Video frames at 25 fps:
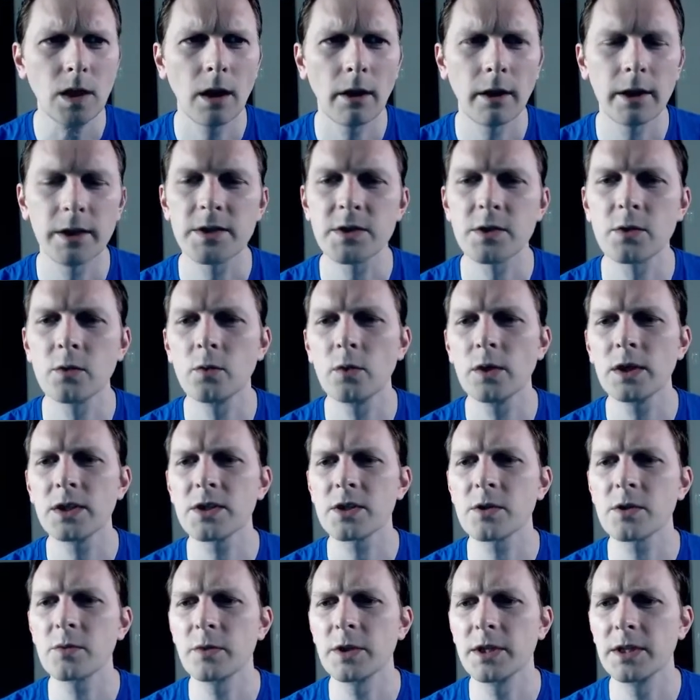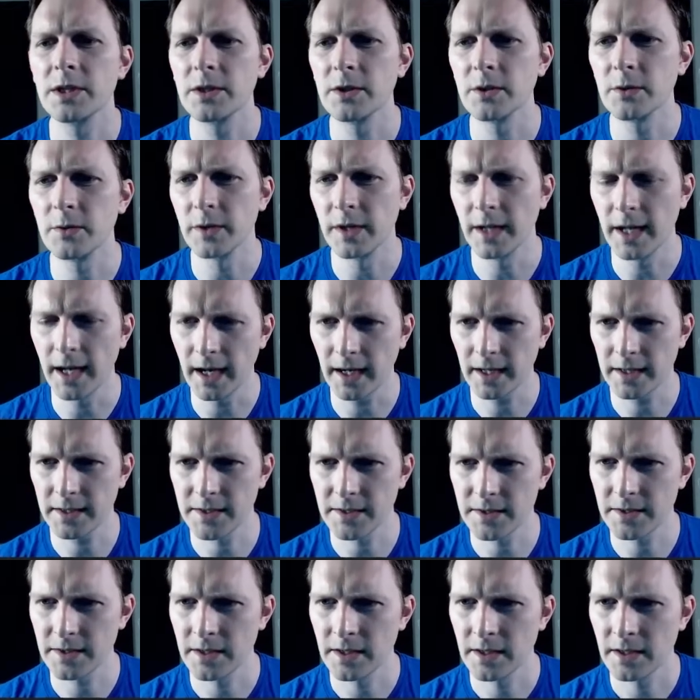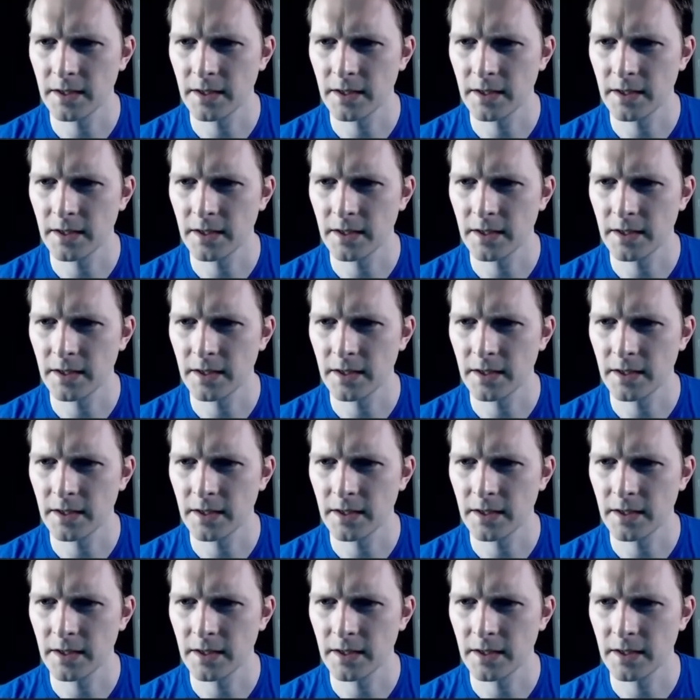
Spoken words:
All right, so what should we do next?